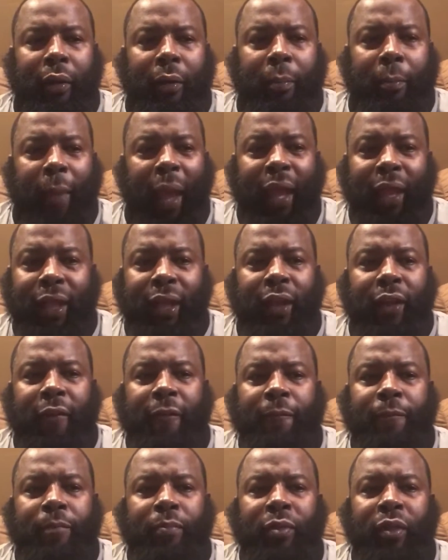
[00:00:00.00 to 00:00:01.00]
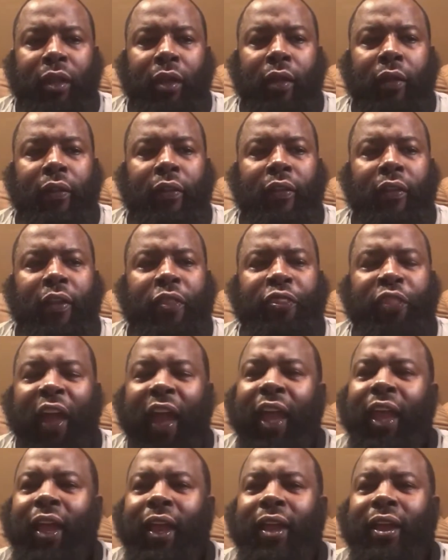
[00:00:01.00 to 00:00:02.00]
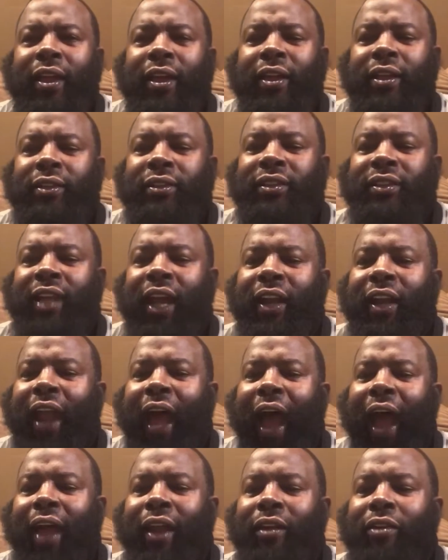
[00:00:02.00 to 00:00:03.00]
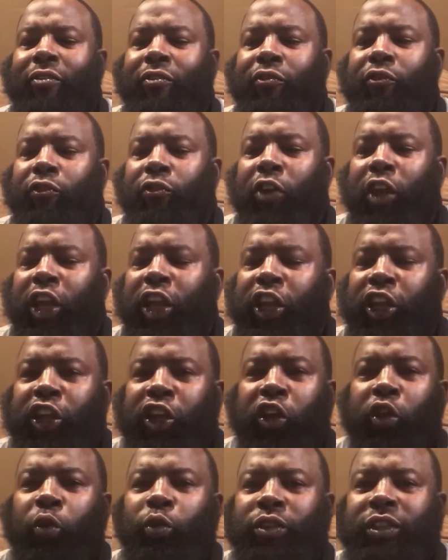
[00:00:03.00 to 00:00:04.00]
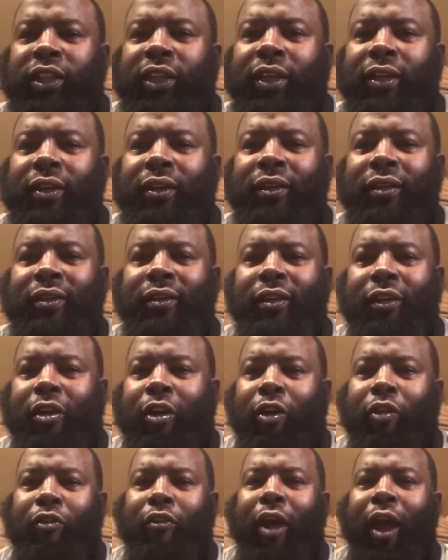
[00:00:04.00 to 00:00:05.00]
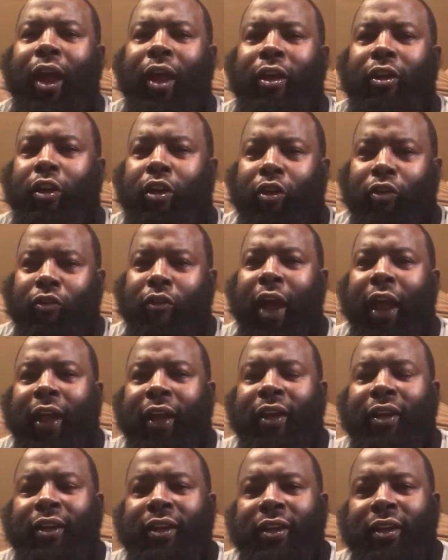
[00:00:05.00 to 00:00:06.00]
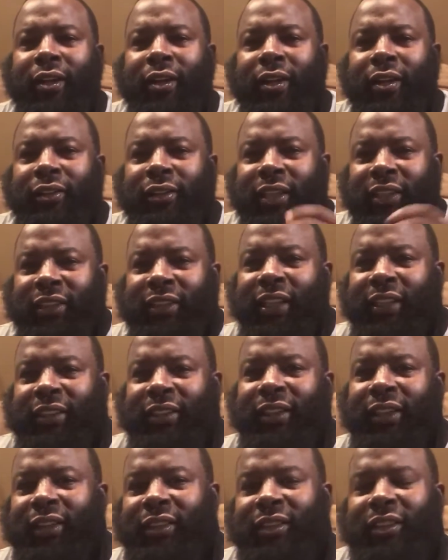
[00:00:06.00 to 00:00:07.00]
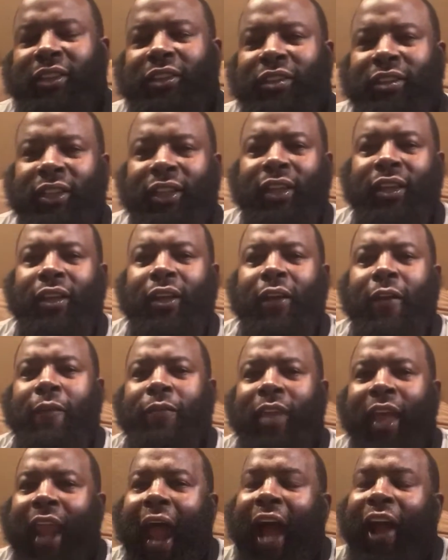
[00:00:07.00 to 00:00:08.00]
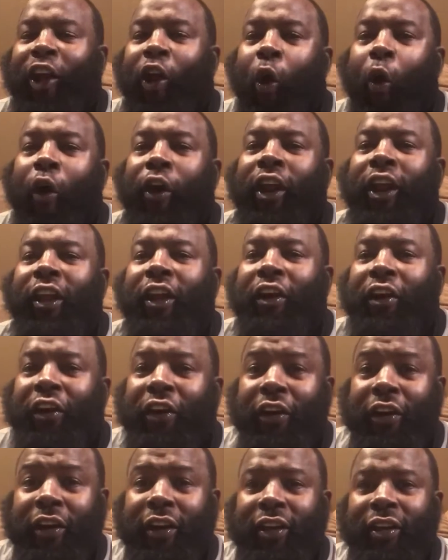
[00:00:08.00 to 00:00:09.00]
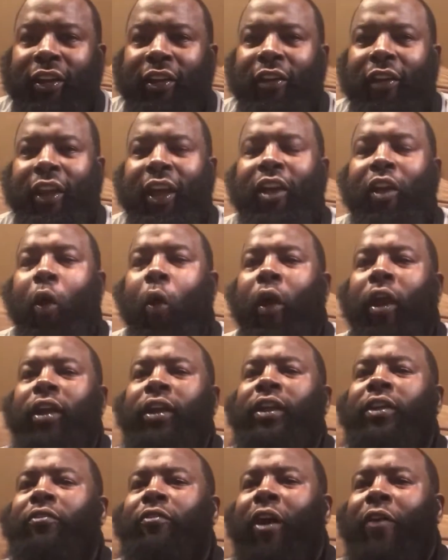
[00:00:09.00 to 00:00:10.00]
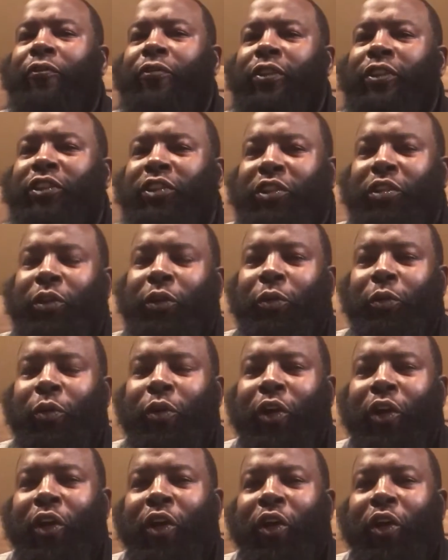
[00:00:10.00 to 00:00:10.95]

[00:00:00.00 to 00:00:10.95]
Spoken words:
make it. The thing is, they're not really using the correct statistics, you see. They're not going in the hood, you know. They're going in reference to